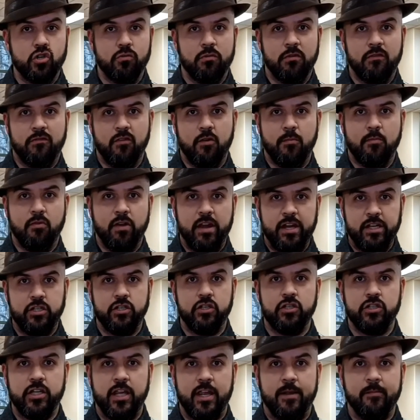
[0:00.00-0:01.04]
reverberation
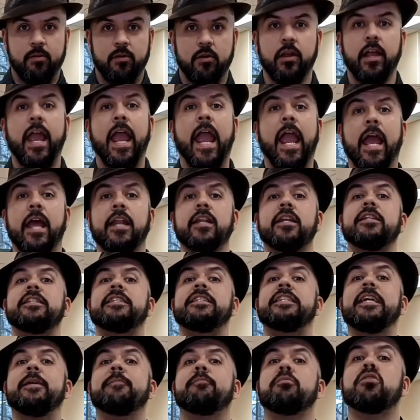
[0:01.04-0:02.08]
chamber and a
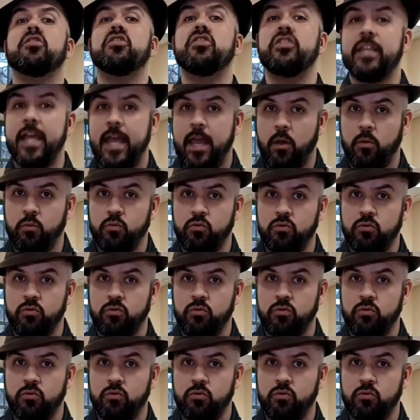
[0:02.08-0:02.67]
deeper sound.